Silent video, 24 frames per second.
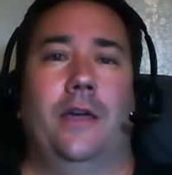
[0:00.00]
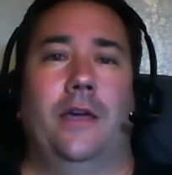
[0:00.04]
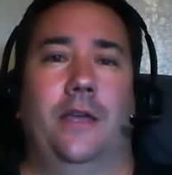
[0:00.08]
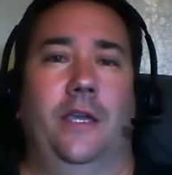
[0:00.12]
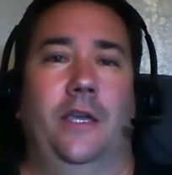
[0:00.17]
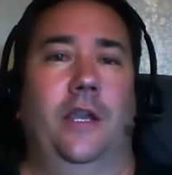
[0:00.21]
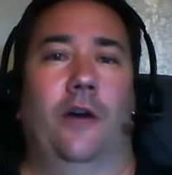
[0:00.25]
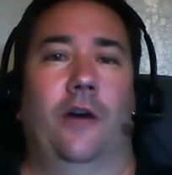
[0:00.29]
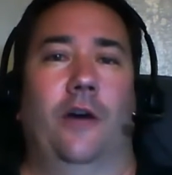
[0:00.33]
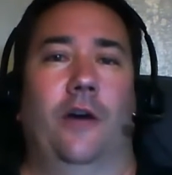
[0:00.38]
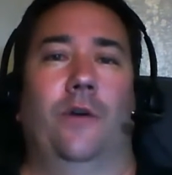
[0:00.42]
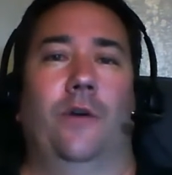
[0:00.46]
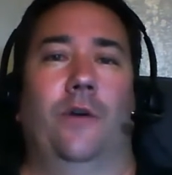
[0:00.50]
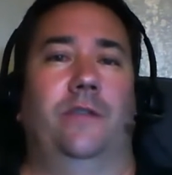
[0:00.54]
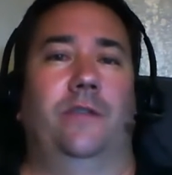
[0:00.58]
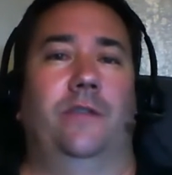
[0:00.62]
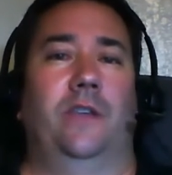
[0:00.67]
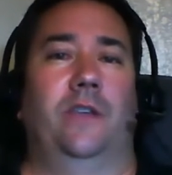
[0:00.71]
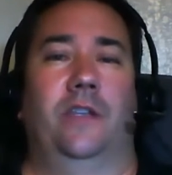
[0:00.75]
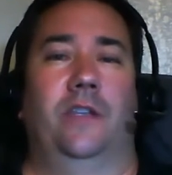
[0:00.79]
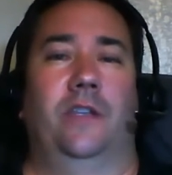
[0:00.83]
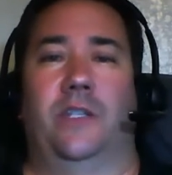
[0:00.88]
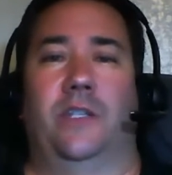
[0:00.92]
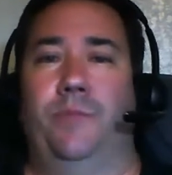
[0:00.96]

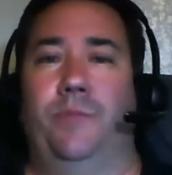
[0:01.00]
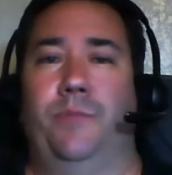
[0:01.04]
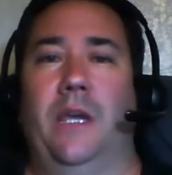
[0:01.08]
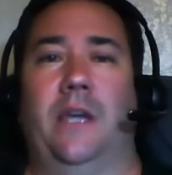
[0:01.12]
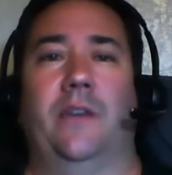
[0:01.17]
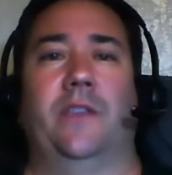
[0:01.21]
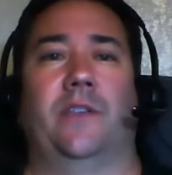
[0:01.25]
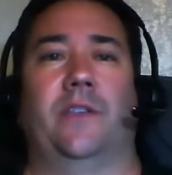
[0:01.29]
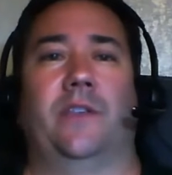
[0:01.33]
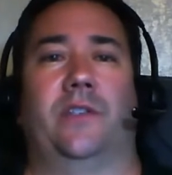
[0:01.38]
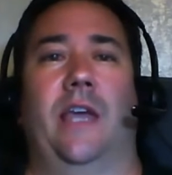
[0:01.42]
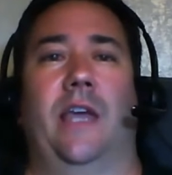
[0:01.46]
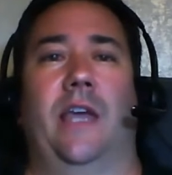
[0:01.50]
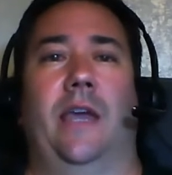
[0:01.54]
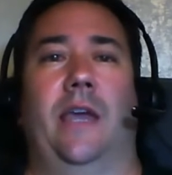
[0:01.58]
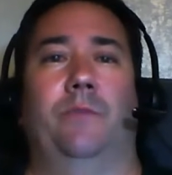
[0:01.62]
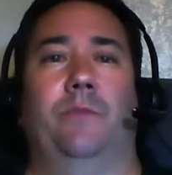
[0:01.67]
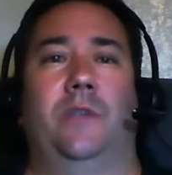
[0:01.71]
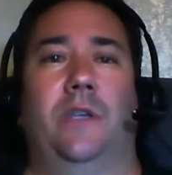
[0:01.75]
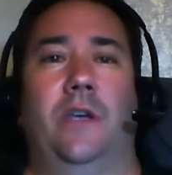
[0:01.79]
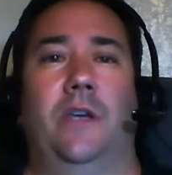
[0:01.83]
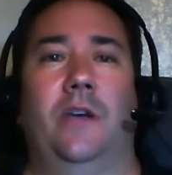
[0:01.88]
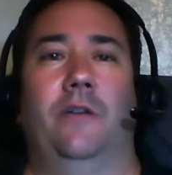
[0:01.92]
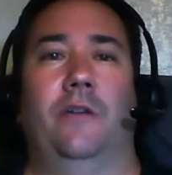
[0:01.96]
and speaking the same
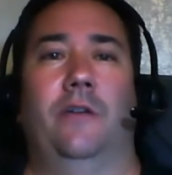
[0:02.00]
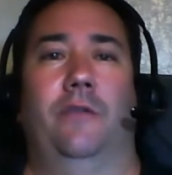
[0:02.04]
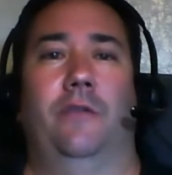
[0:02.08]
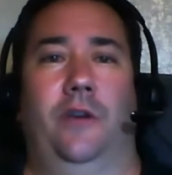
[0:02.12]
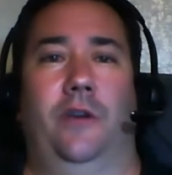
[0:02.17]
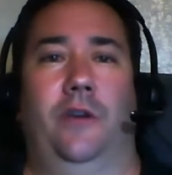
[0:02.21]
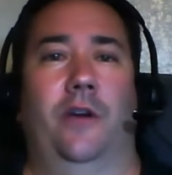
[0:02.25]
tune.